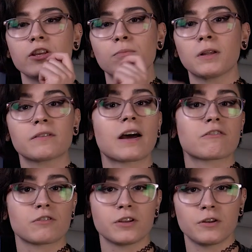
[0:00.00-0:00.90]
You plug
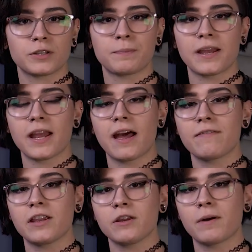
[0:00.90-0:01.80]
that through USB
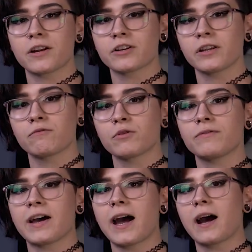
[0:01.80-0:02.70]
and then you actually
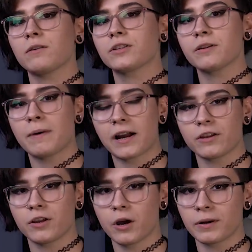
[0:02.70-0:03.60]
route that out to the
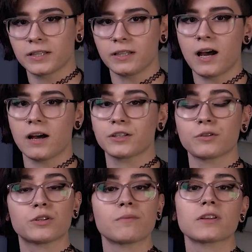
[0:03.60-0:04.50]
back of your Go XLR.
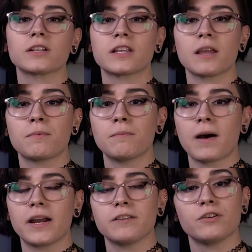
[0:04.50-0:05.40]
So something to keep in
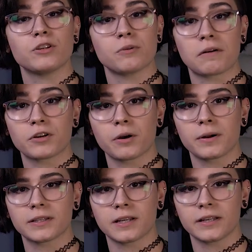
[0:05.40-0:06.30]
mind if you do have a Go
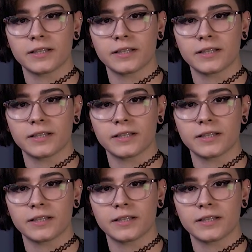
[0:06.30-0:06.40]
XLR